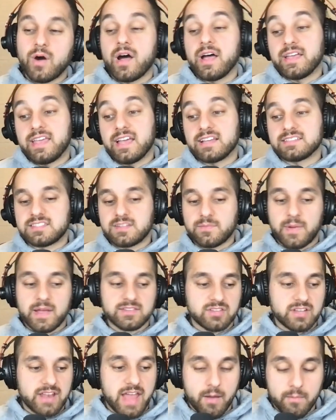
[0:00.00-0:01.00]
Well, I guess it
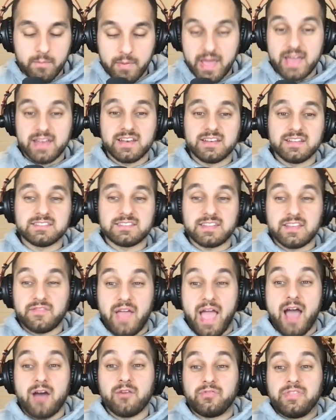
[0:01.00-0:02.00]
depends on how bad it is,
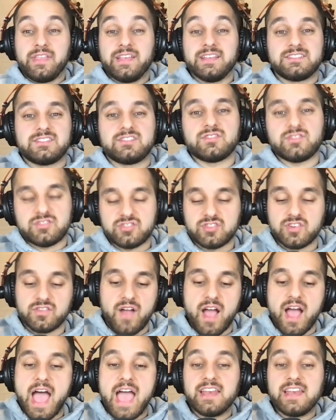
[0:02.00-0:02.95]
of how things survive.